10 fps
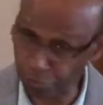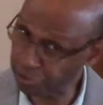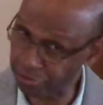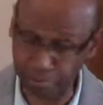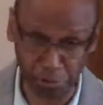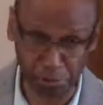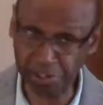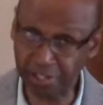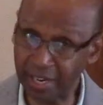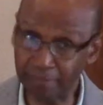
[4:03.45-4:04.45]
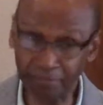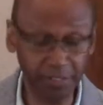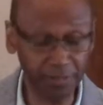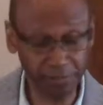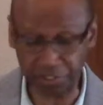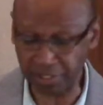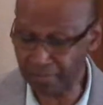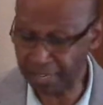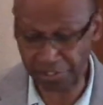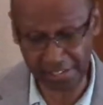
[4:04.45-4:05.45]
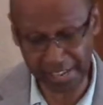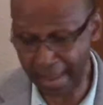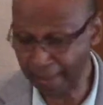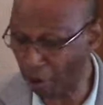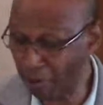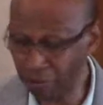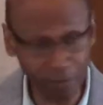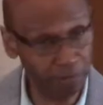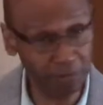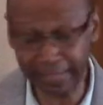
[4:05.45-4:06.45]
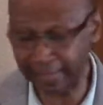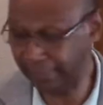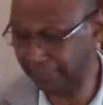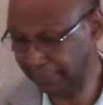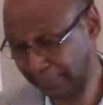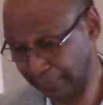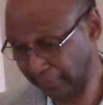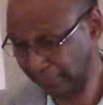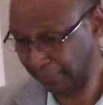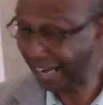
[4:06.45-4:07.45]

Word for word: are pushing up the cement slab all over again. I